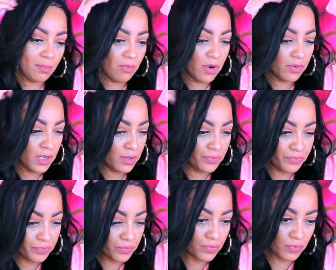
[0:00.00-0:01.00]
than the
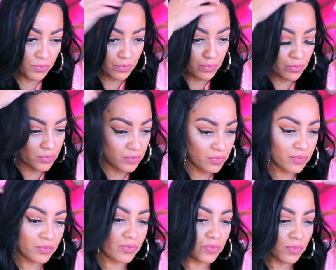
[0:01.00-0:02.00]
got2b. Now this
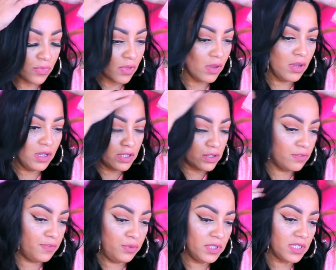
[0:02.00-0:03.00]
wig does have a lot of
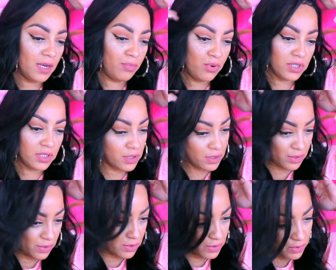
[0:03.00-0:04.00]
volume. I thought it'd be
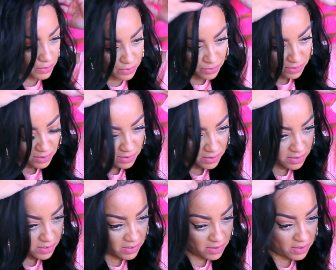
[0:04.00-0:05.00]
really cute for
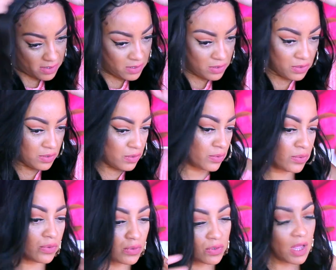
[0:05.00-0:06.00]
a
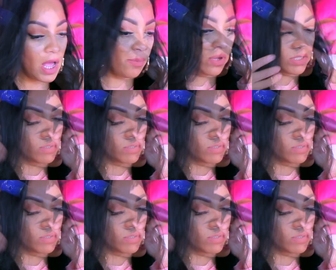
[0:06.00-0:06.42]
Valentine's Day wig,